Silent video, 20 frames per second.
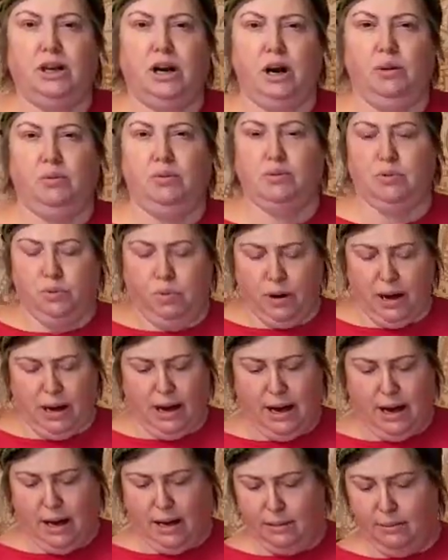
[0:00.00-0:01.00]
that I would
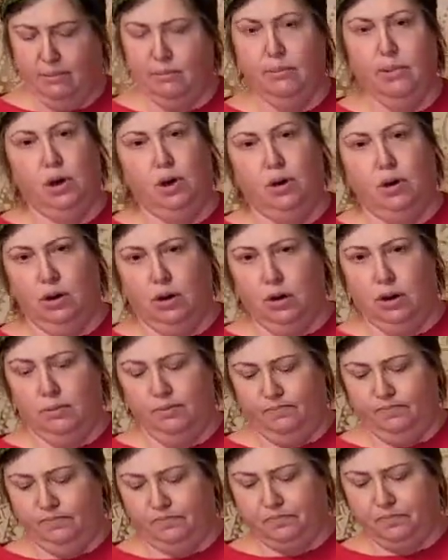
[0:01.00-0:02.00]
wear more
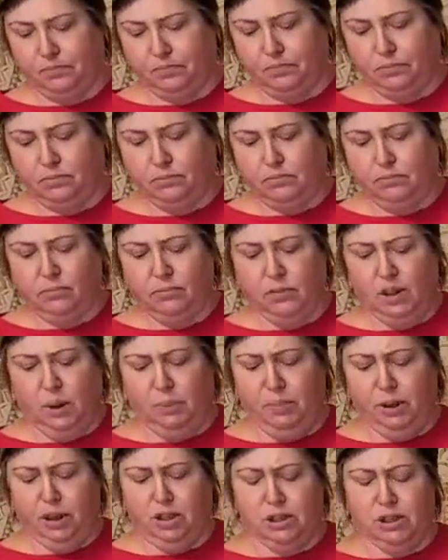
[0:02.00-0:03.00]

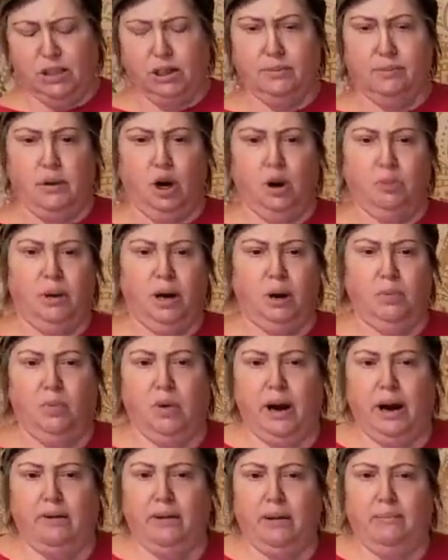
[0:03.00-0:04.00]
because at the moment I'm
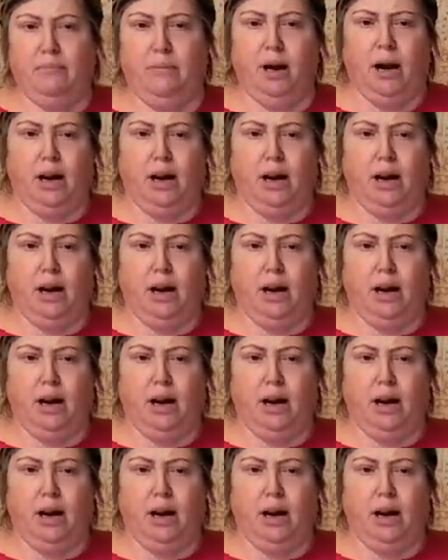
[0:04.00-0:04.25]
wearing